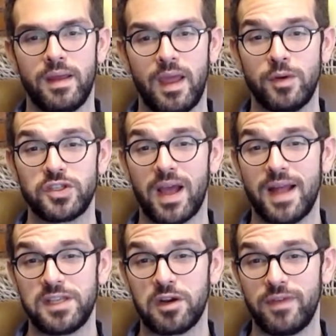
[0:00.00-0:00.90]
in which
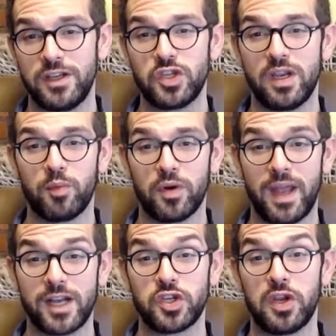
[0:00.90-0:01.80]
God's intervention,
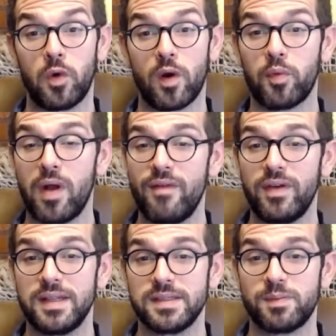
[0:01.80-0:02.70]
protection, or
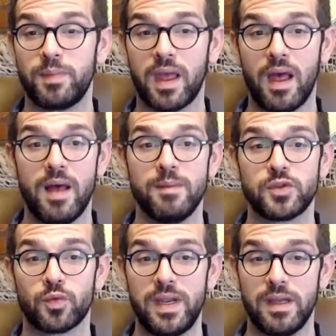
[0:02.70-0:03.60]
providence
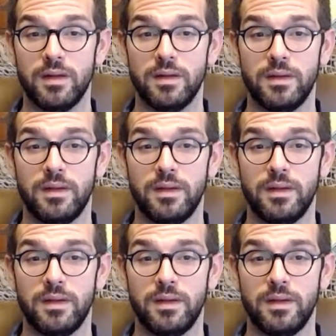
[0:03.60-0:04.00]
becomes real,